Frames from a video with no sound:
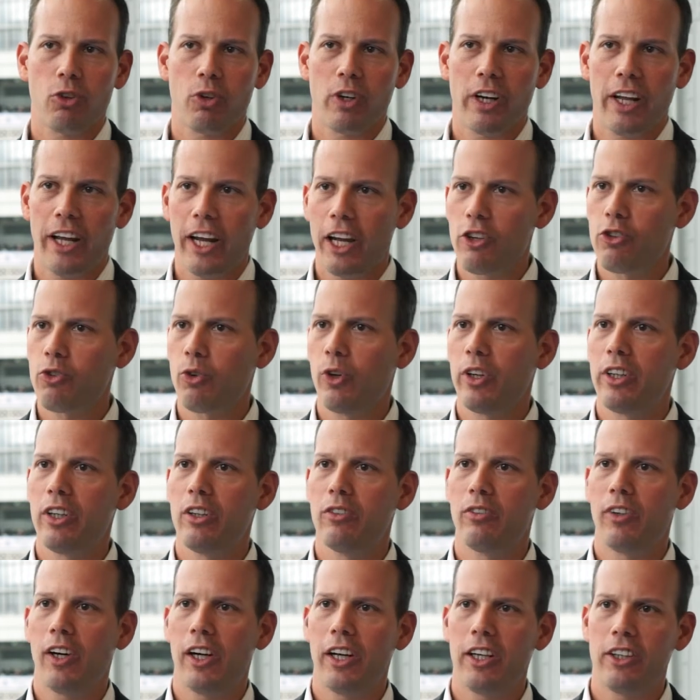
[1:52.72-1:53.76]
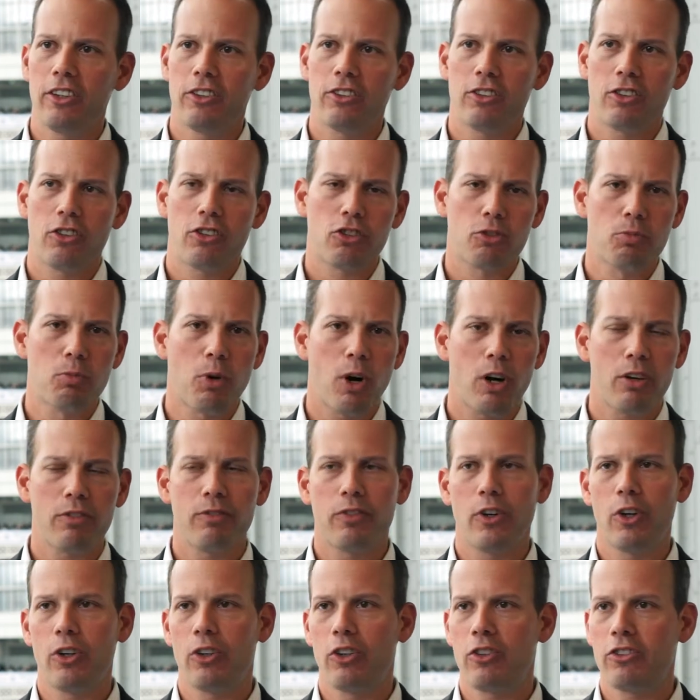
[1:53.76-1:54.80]
or an Android device,
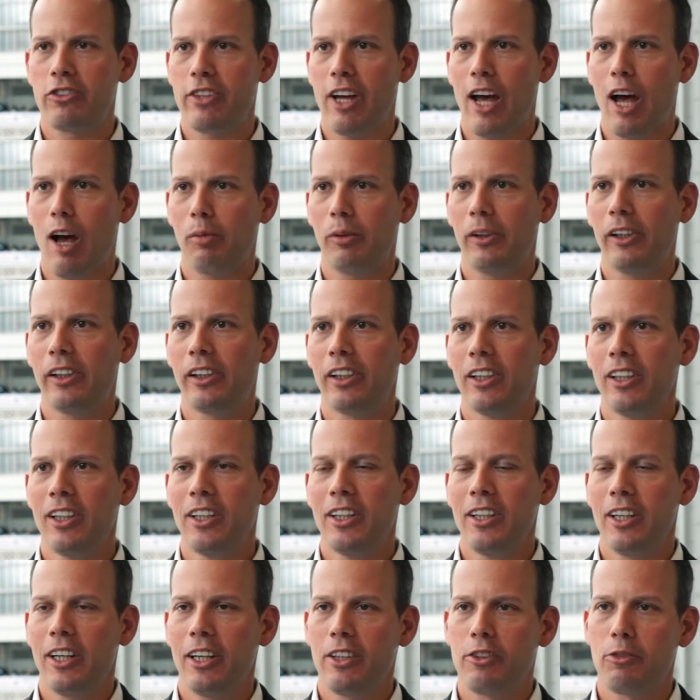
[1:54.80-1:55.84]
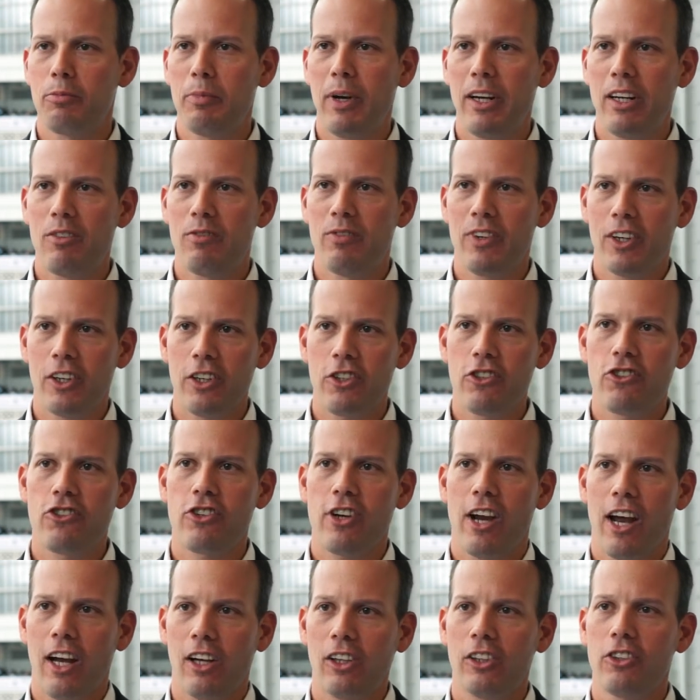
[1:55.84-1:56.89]
smartphone or tablet, it's made it very
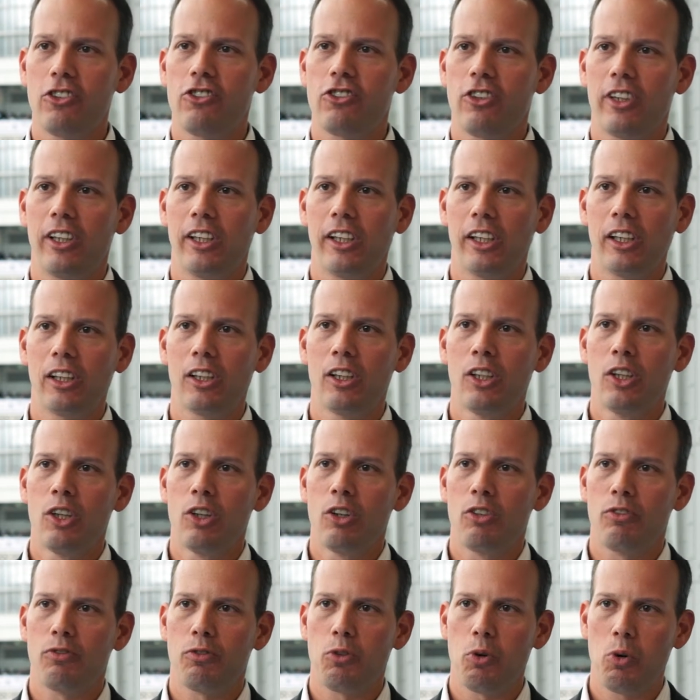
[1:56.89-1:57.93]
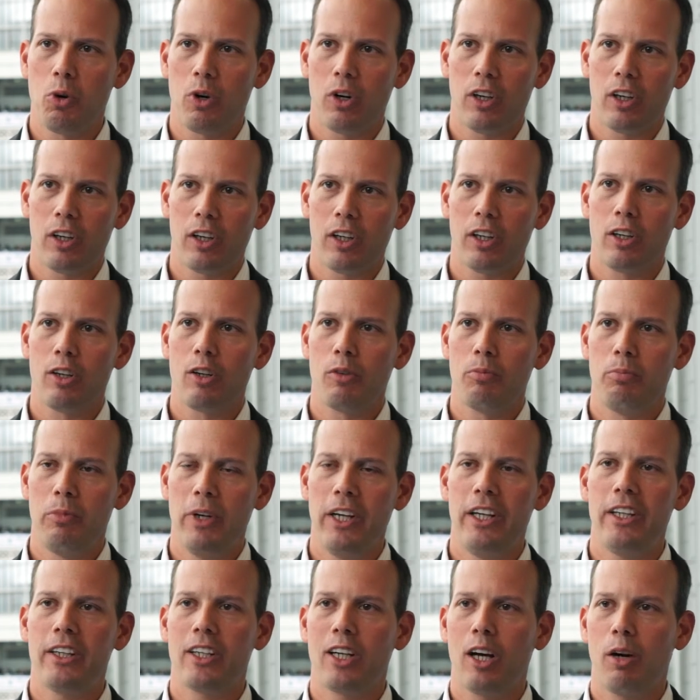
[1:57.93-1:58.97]
challenging for
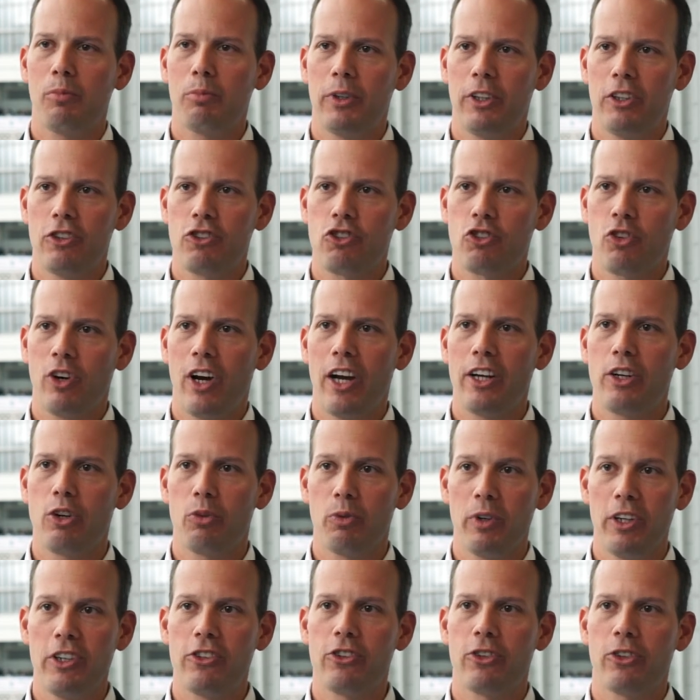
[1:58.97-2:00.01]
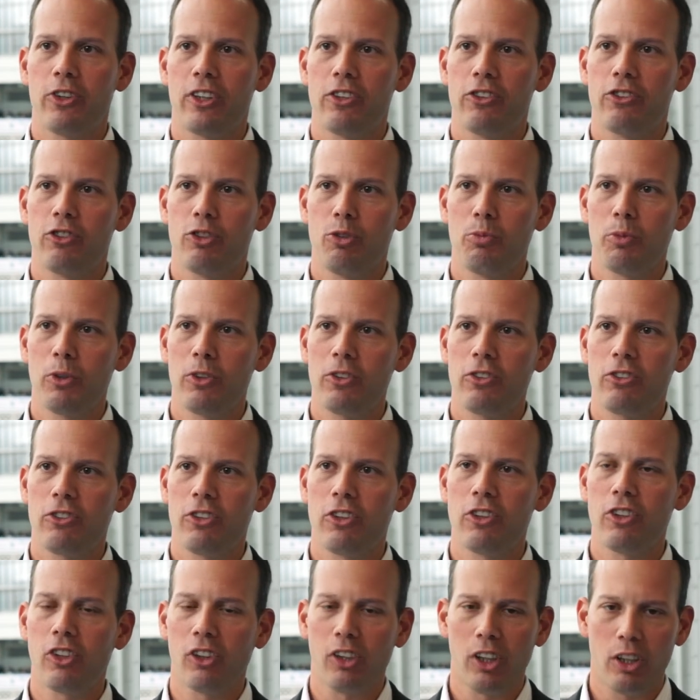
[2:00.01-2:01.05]
media companies trying to reach their consumers
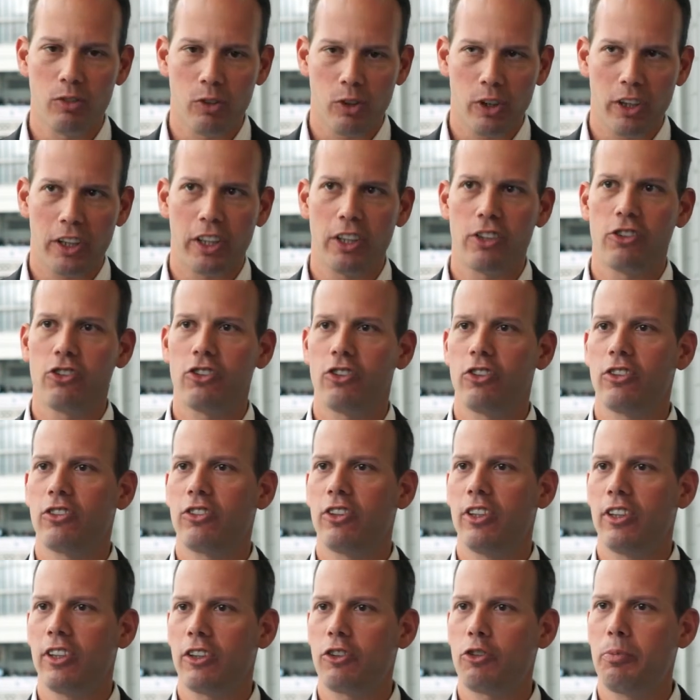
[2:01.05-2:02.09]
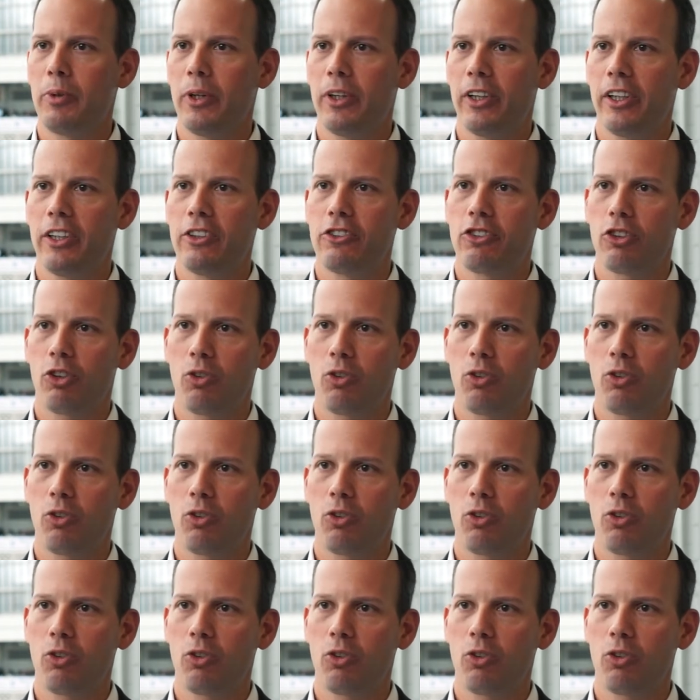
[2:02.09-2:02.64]
to deliver a consistent experience